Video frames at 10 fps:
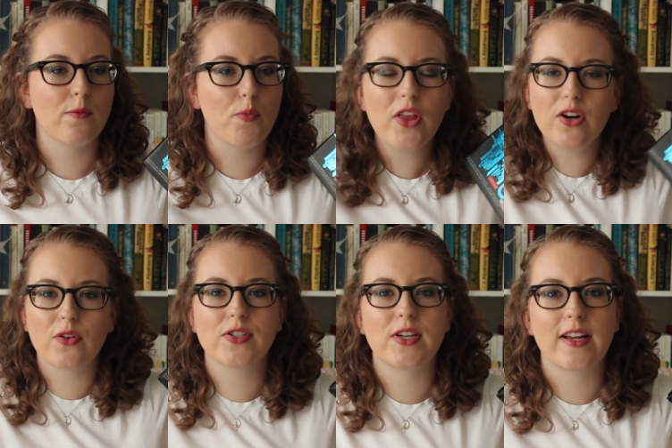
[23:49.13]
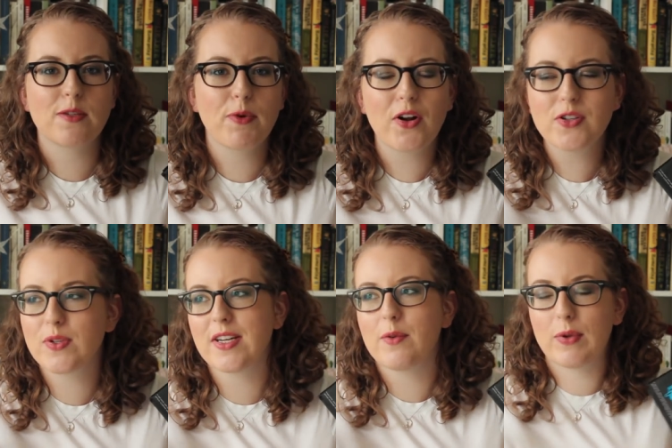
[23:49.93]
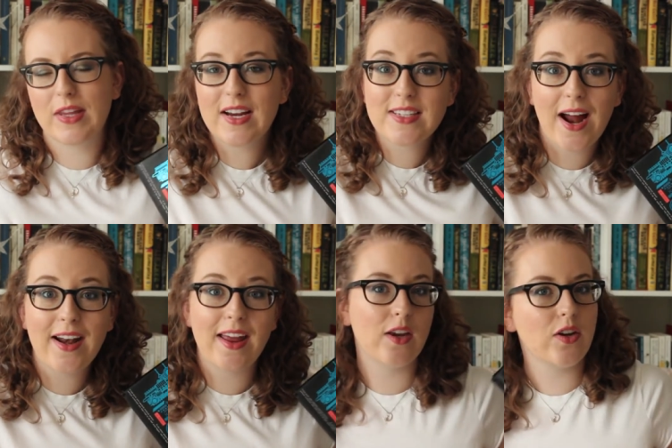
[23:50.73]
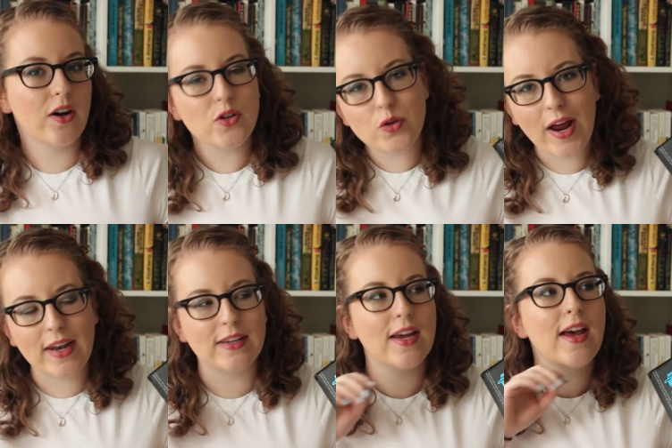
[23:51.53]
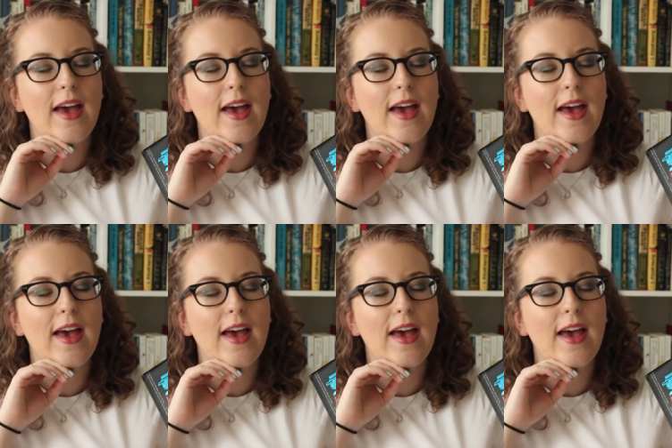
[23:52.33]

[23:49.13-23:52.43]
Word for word: a political stance, but also it's like really exciting and on trend,